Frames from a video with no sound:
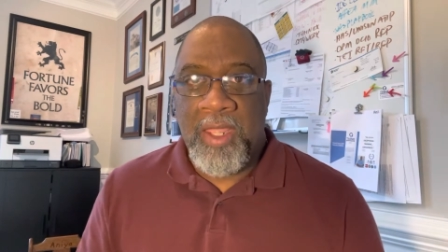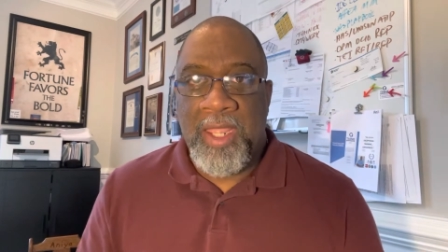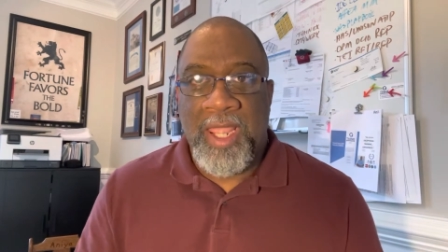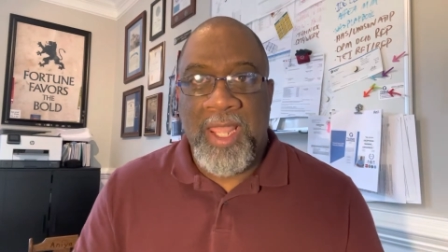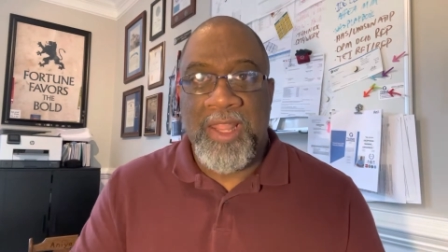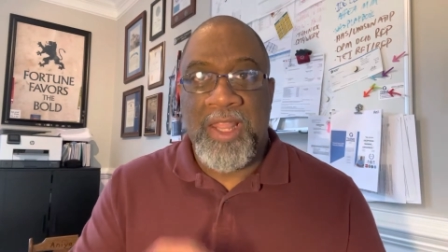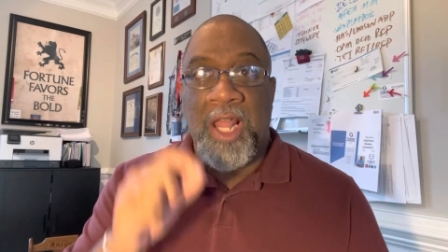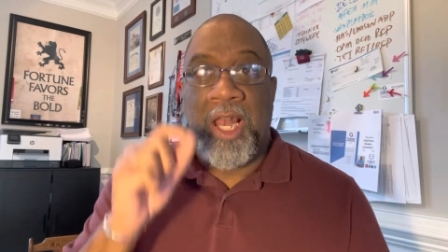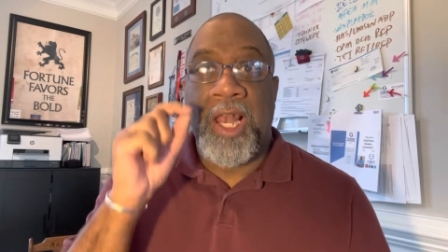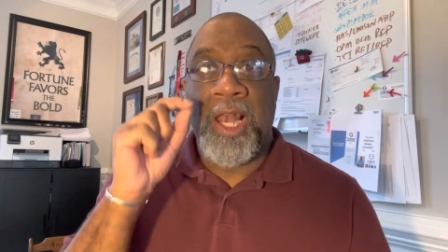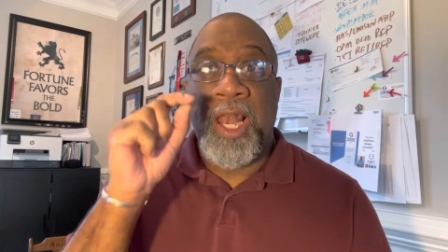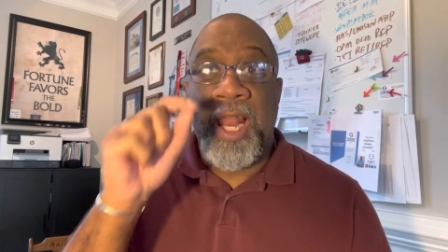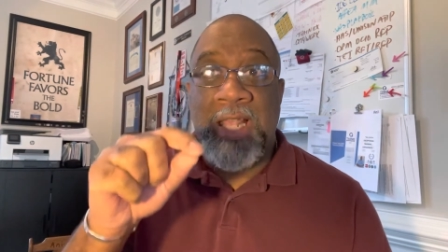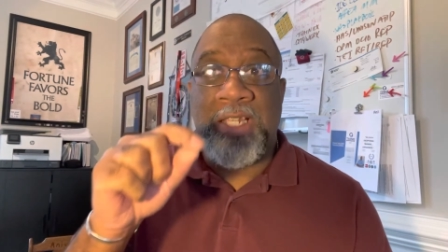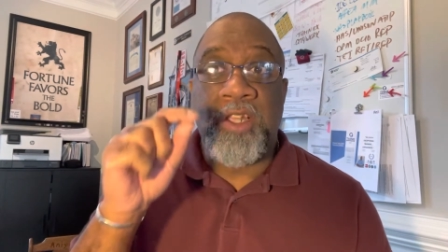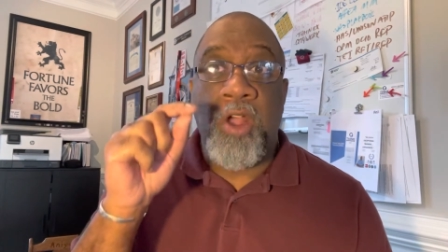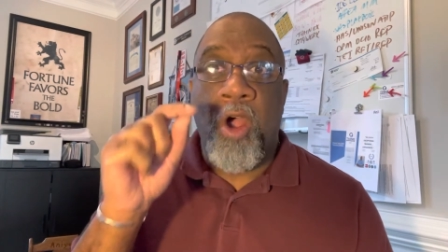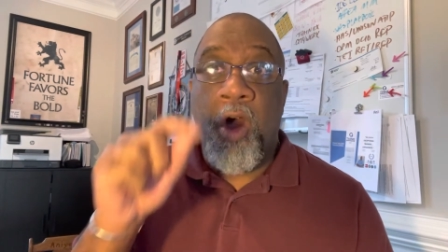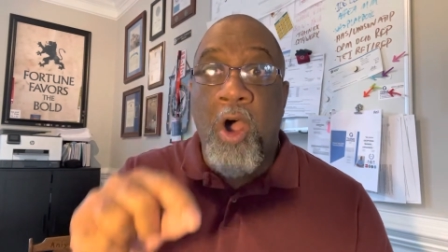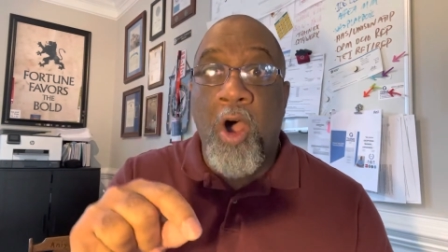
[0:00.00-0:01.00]
and the less
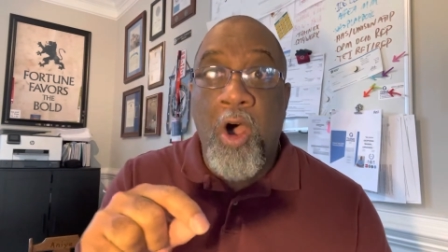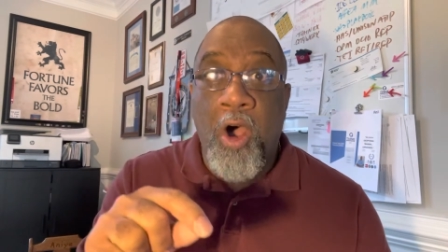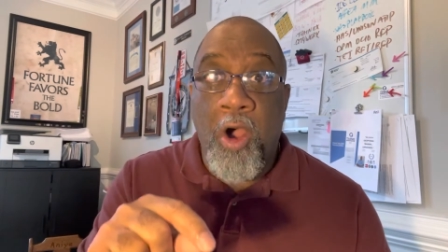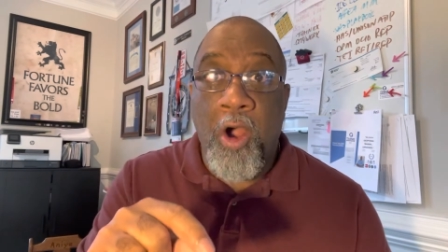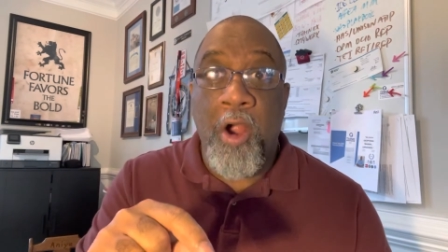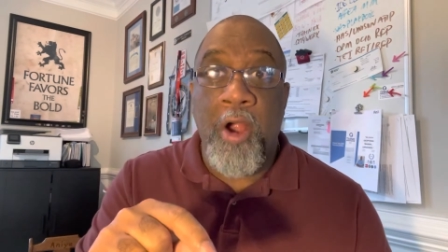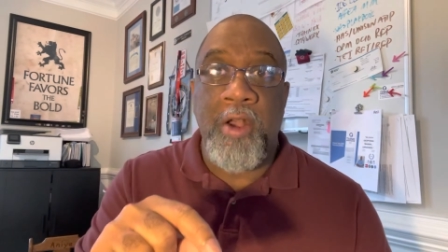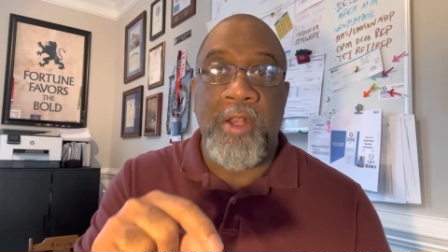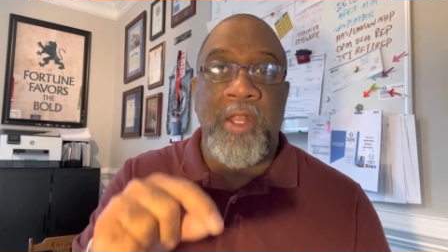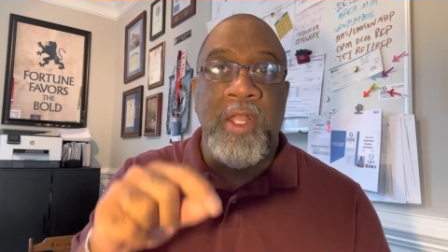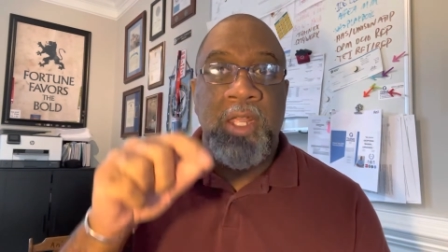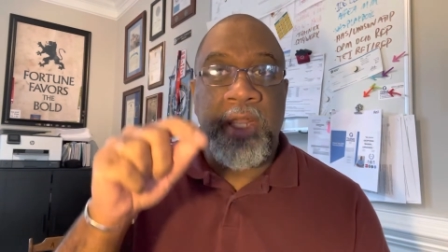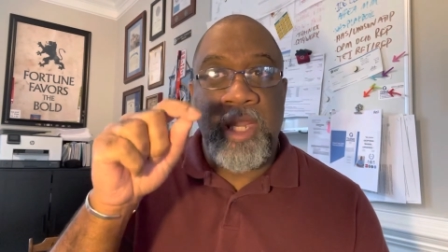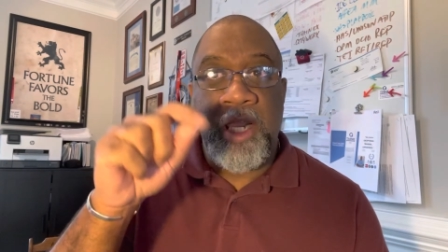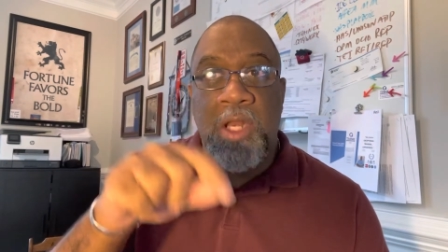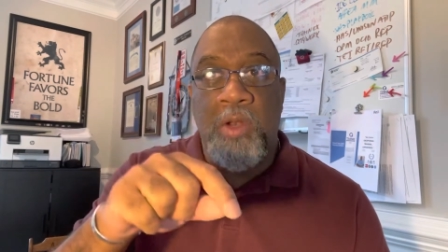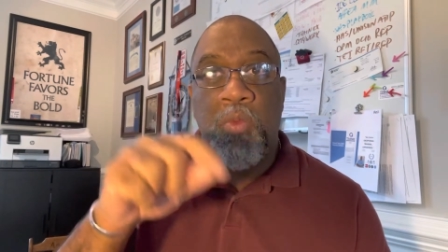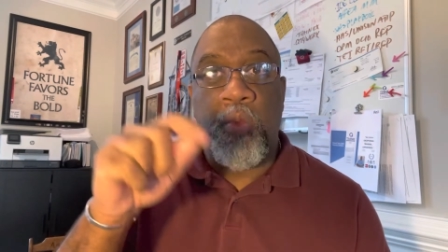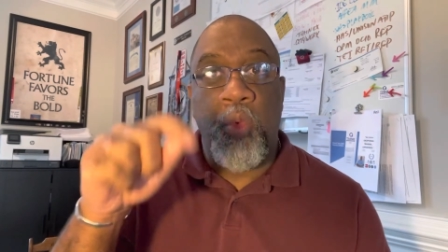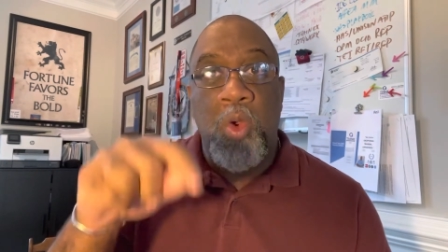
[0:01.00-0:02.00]
hard
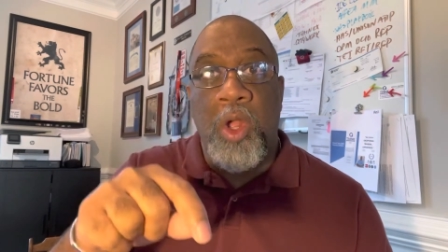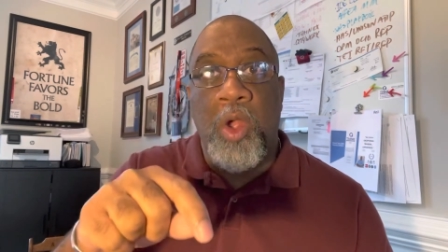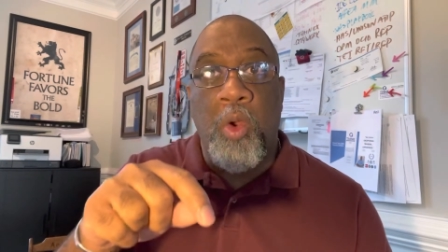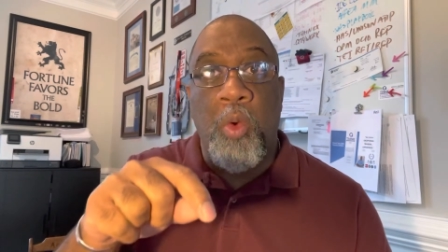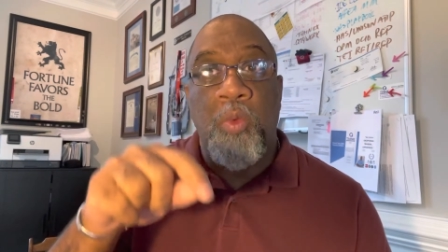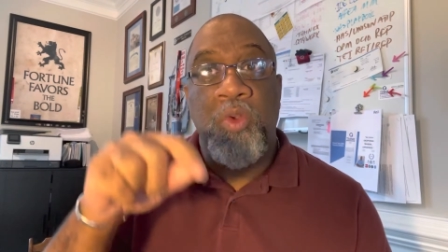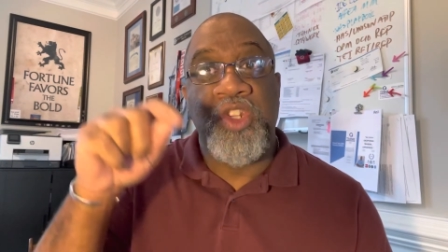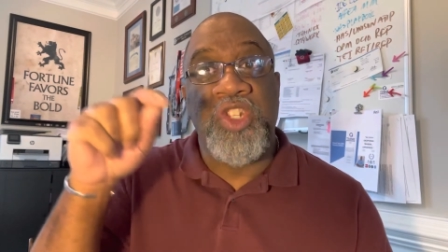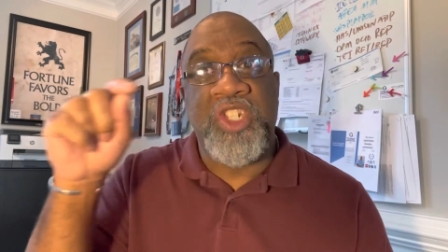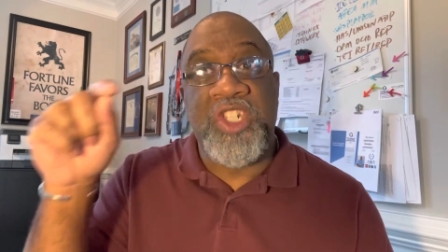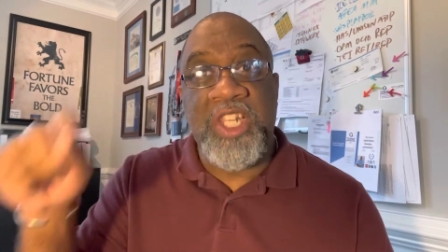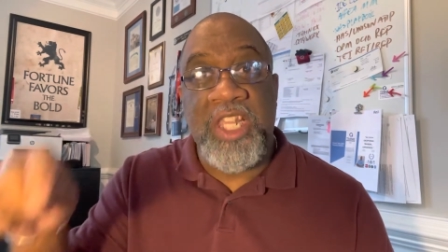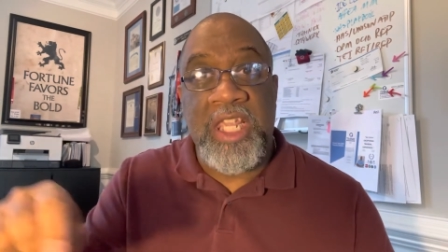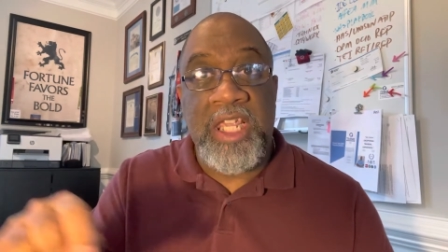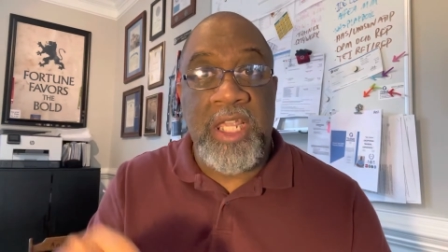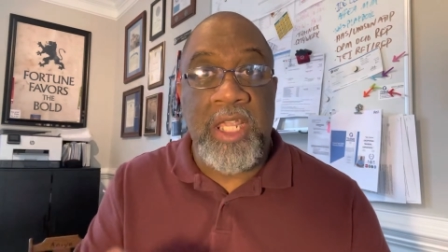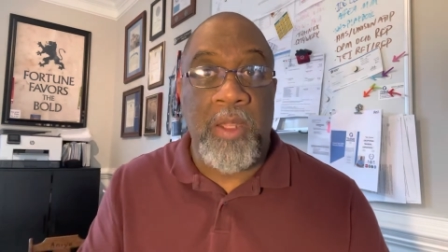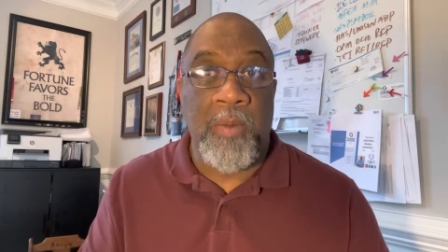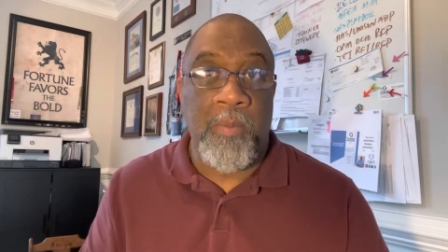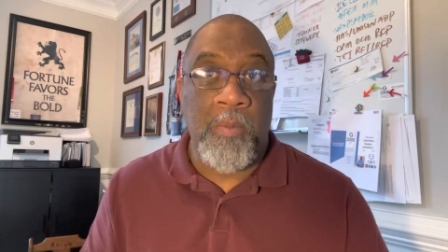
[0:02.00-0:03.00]
it will
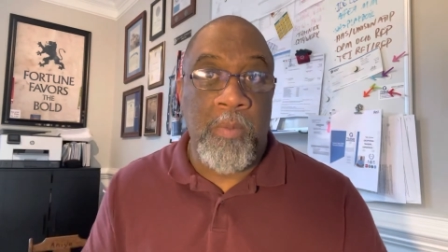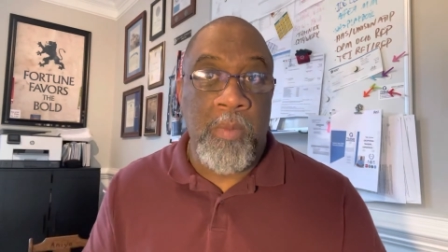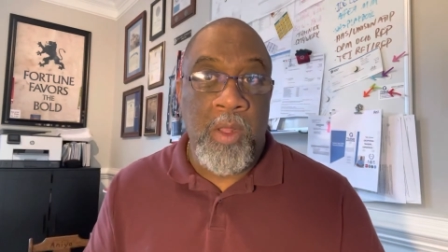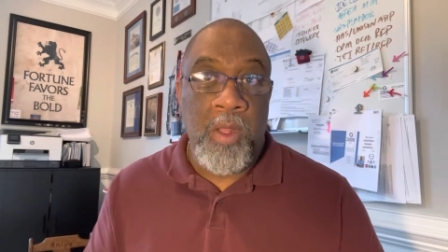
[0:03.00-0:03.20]
seem.